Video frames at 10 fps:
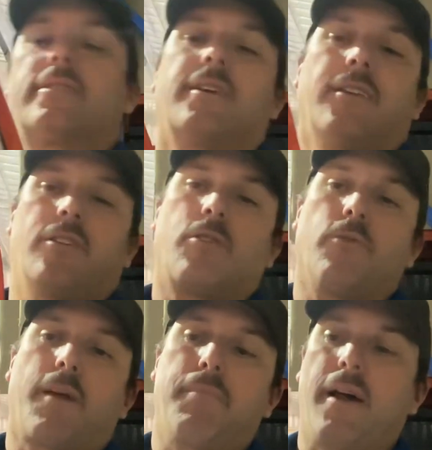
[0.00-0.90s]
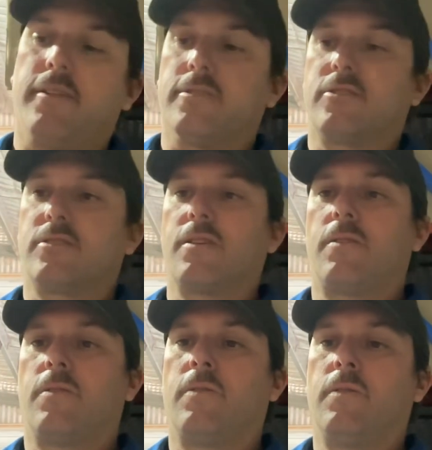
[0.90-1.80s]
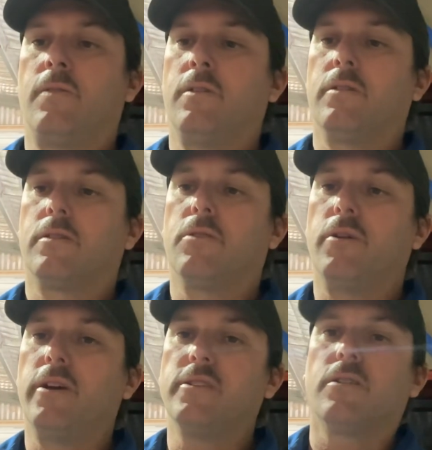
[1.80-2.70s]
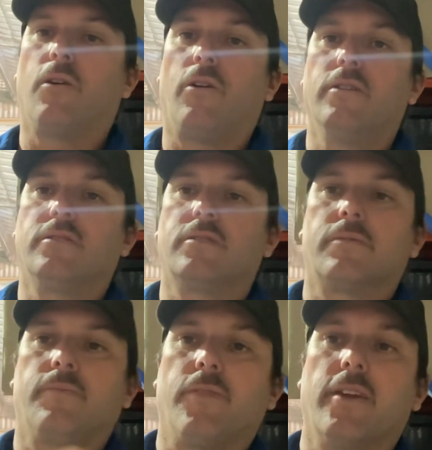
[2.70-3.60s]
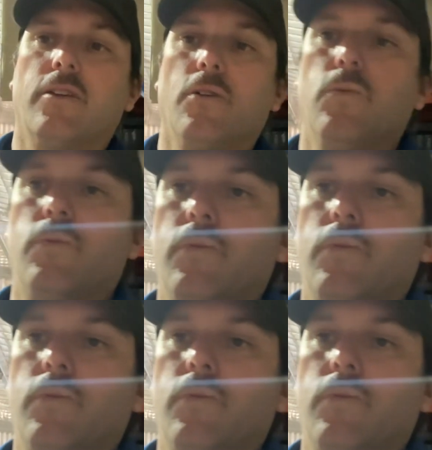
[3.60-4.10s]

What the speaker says: to get the correct balance. Too easy, guys. Thank you.